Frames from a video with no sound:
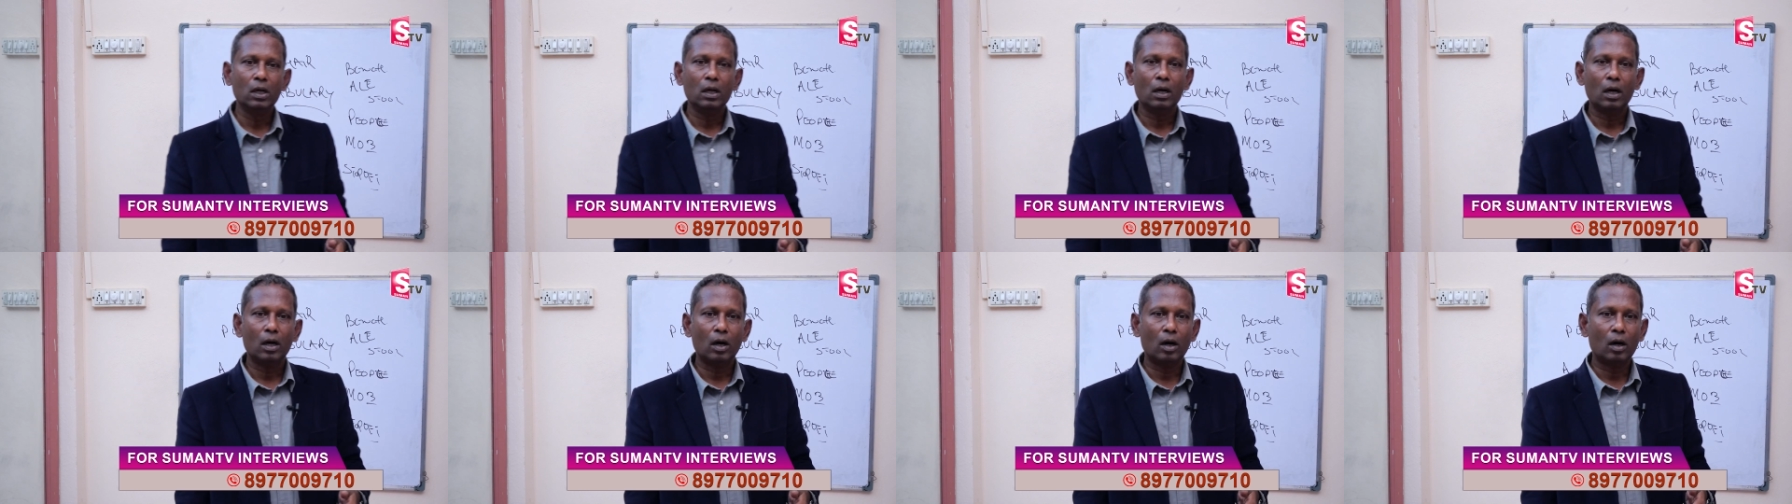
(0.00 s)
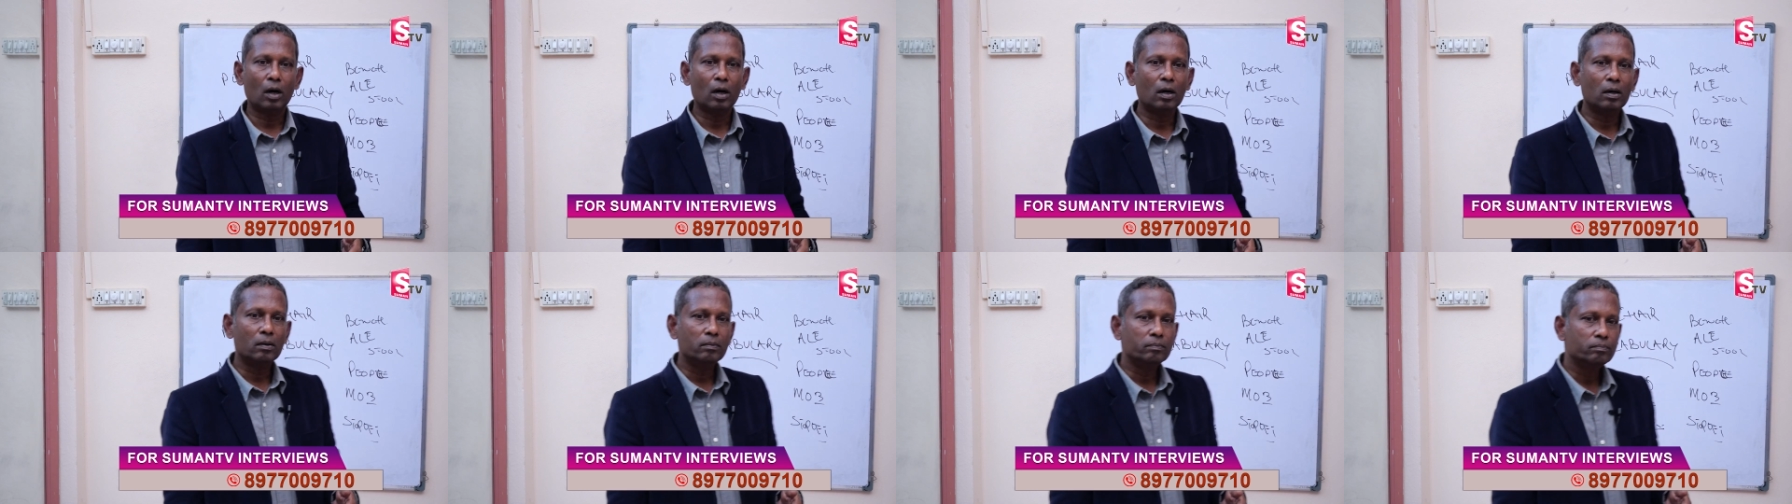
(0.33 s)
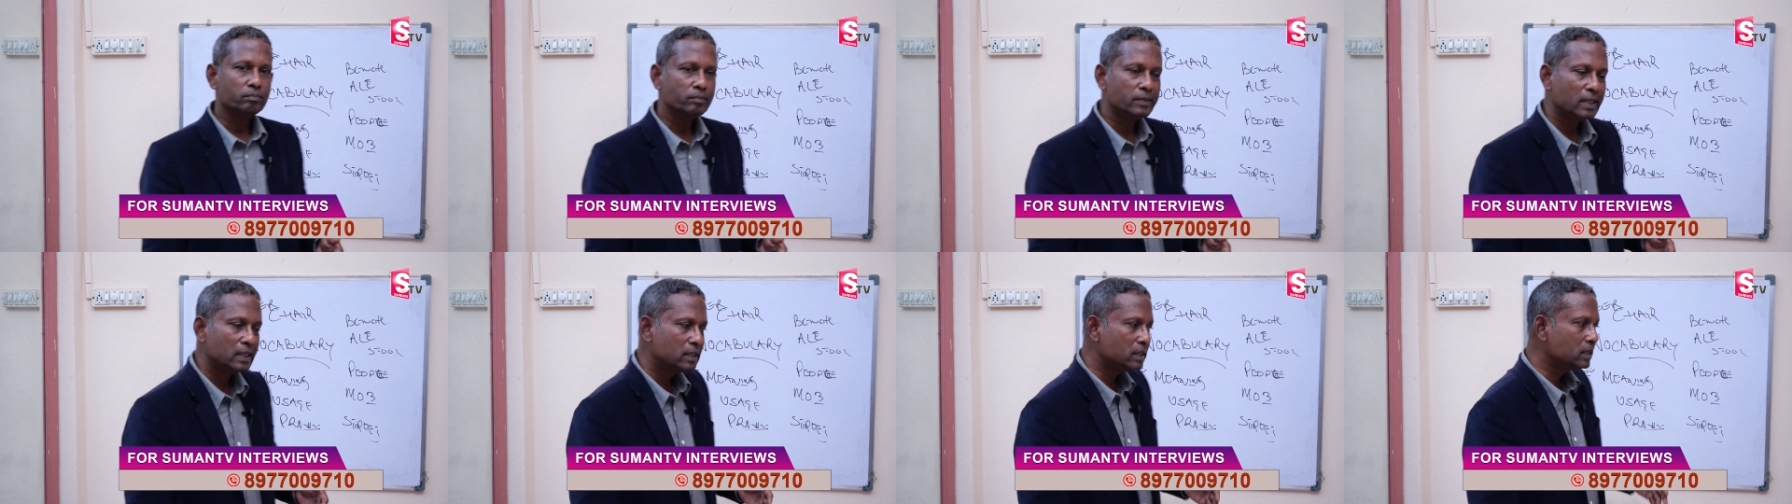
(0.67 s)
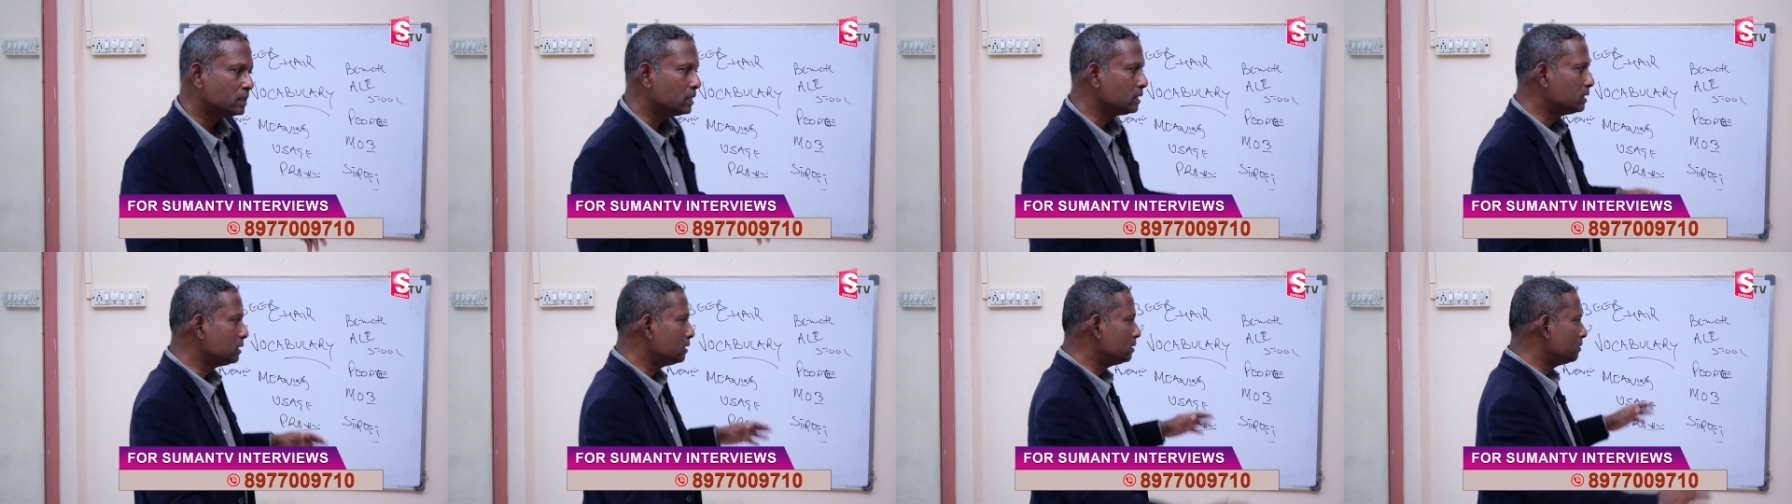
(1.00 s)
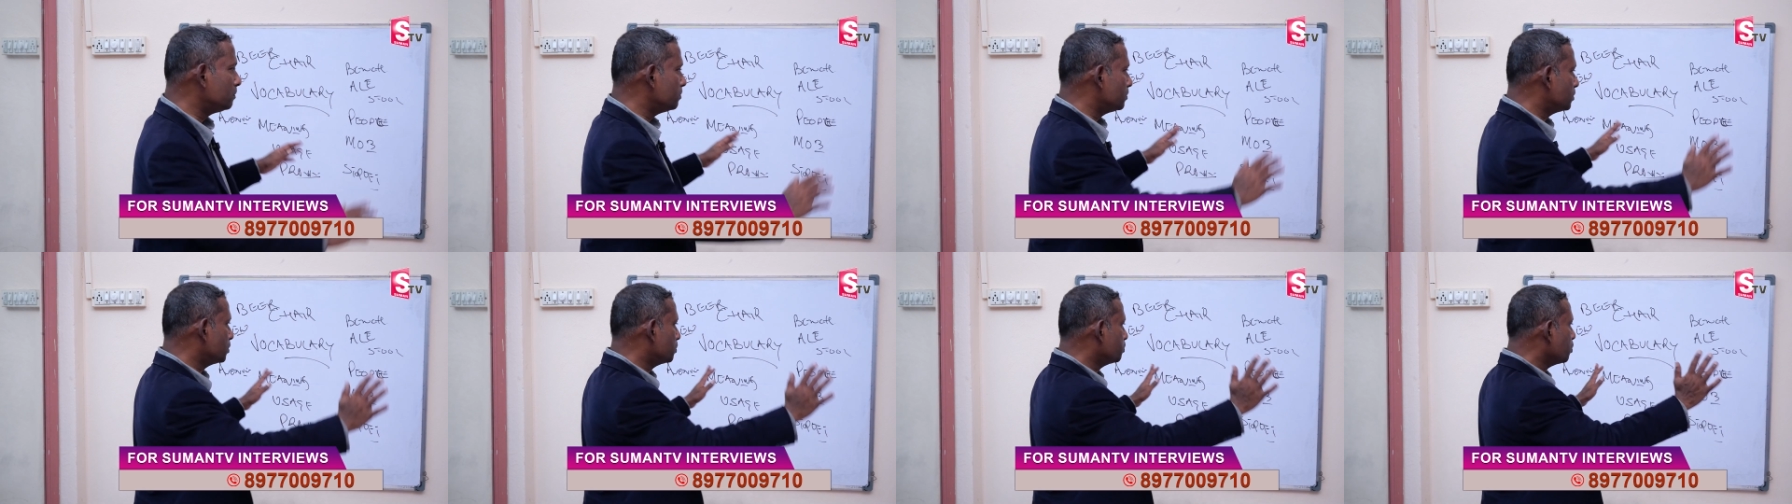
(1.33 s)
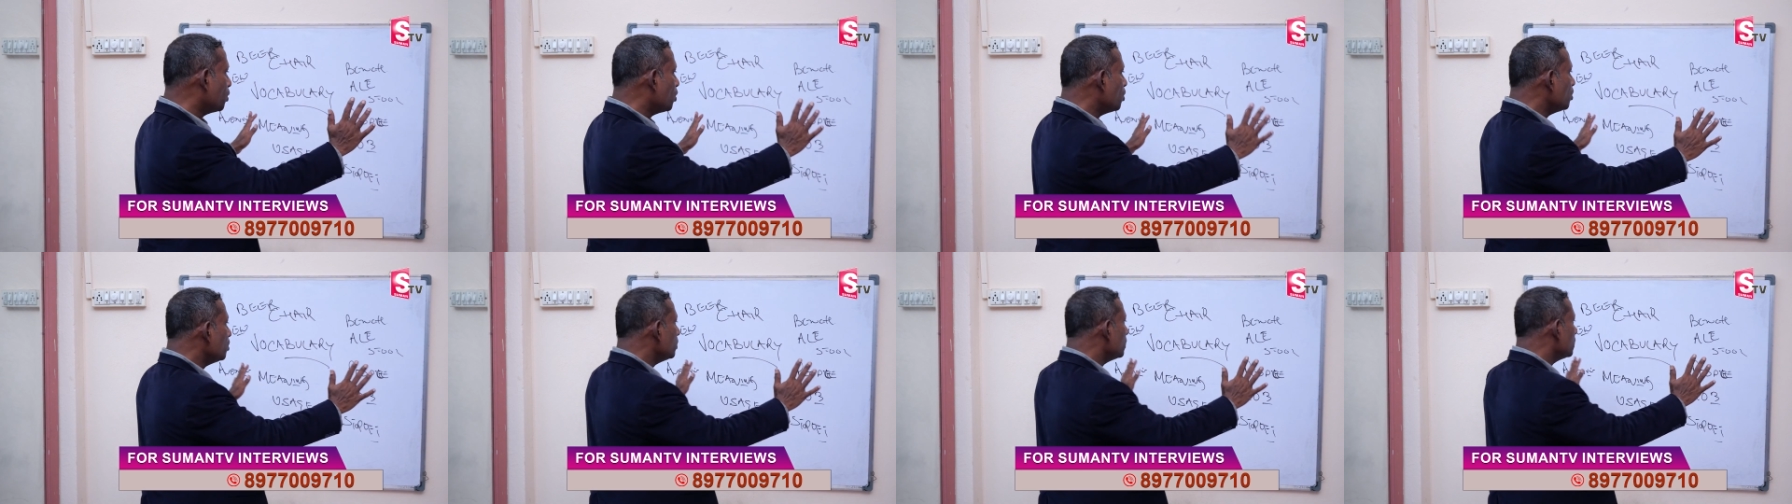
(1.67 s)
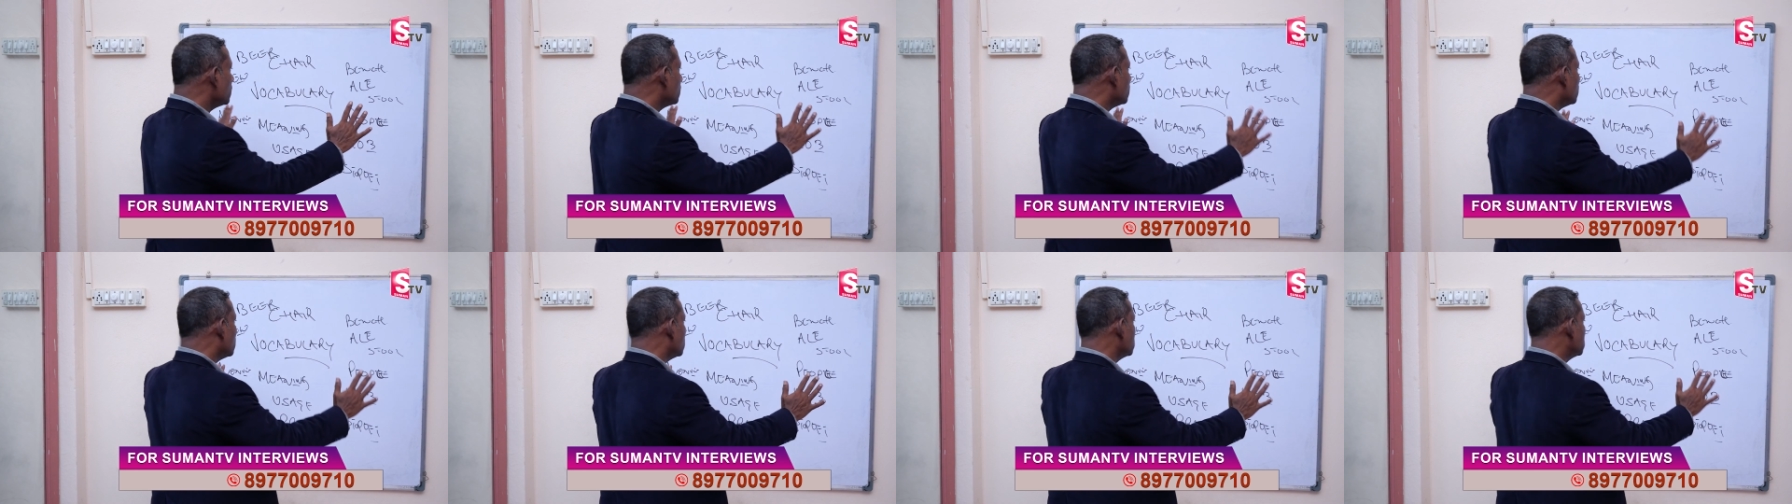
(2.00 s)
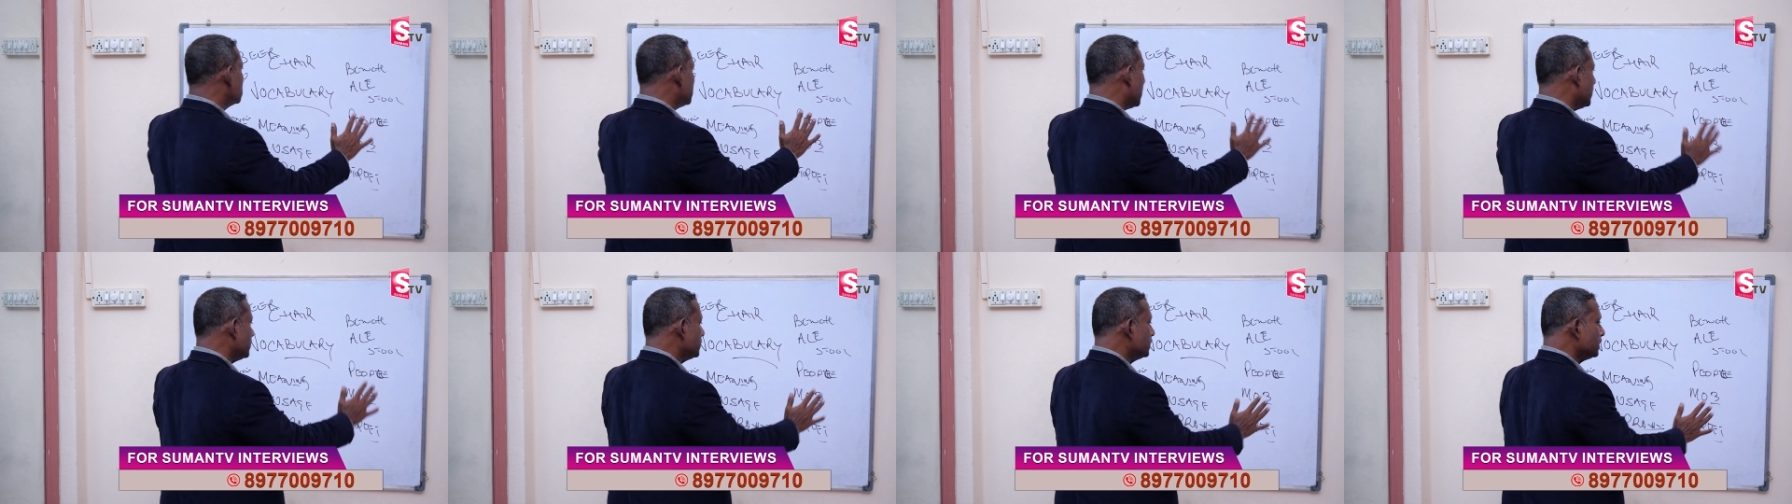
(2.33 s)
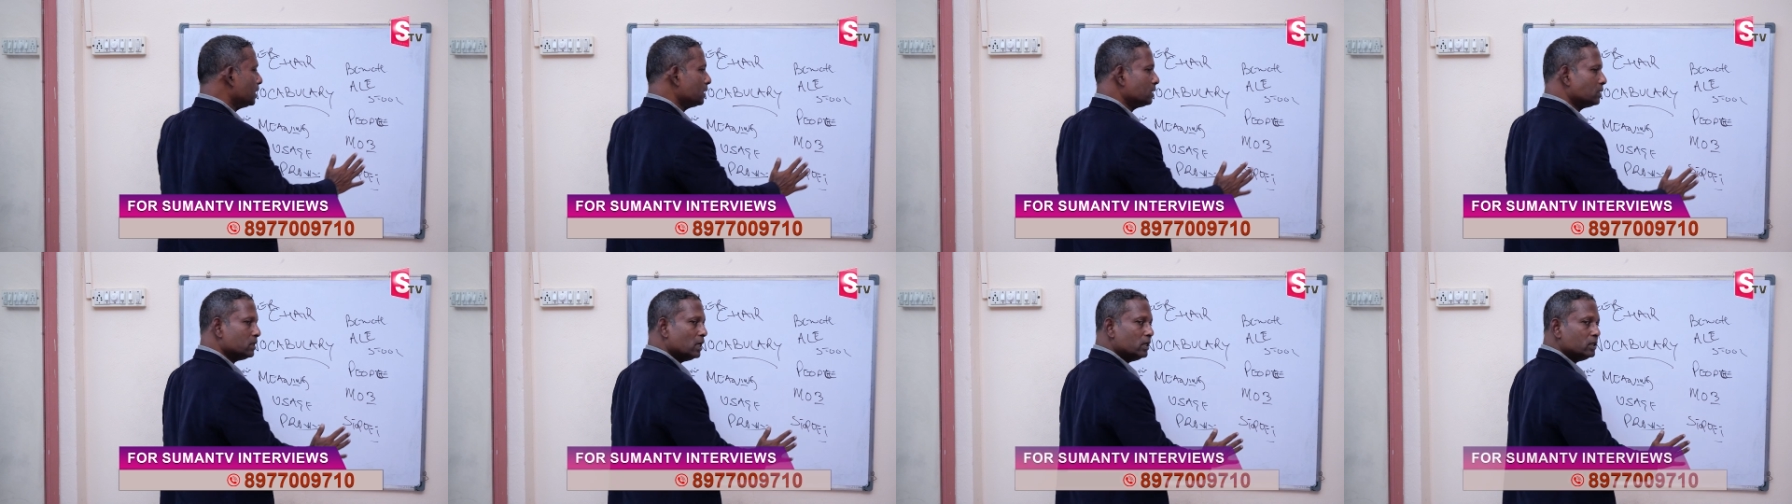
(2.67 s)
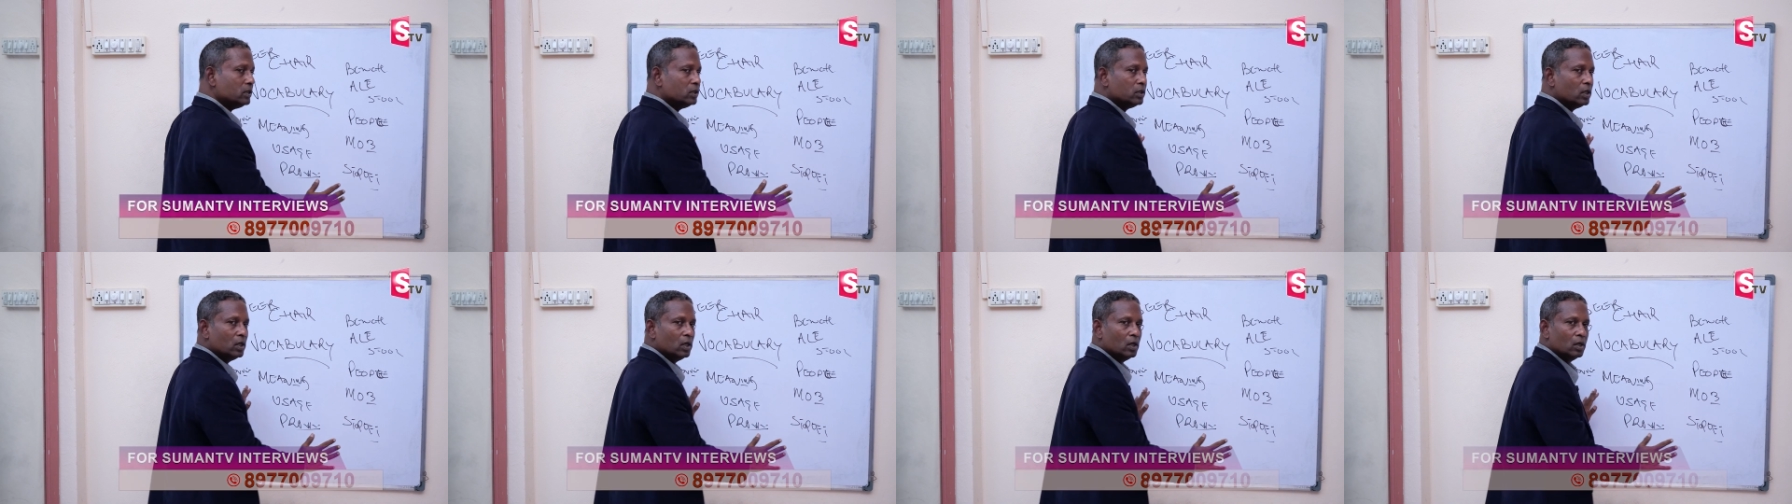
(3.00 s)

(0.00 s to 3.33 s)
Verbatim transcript: Uh, this is this small uh, session as such.